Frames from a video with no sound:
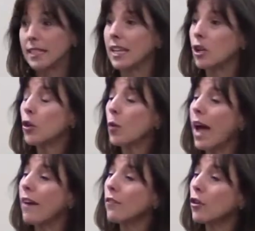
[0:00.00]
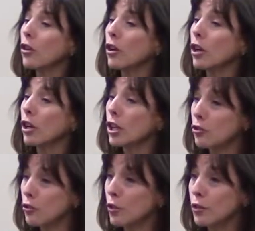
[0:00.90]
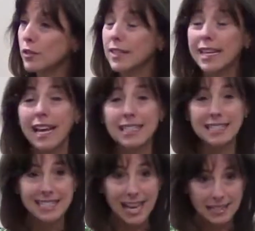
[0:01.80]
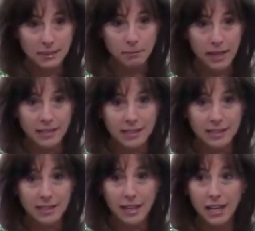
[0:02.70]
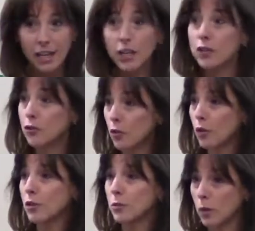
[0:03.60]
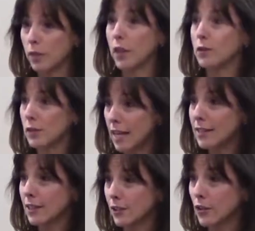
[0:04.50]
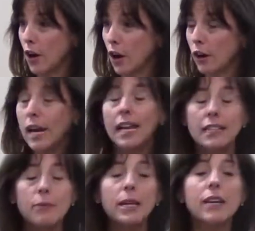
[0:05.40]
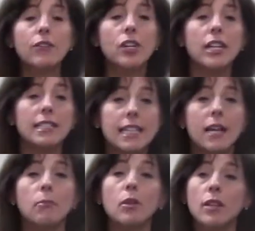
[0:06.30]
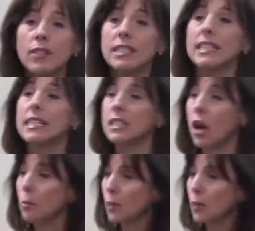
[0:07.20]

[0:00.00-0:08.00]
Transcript: And whoever controls the assessments controls what those lessons are. Let me give you an example of a C-scope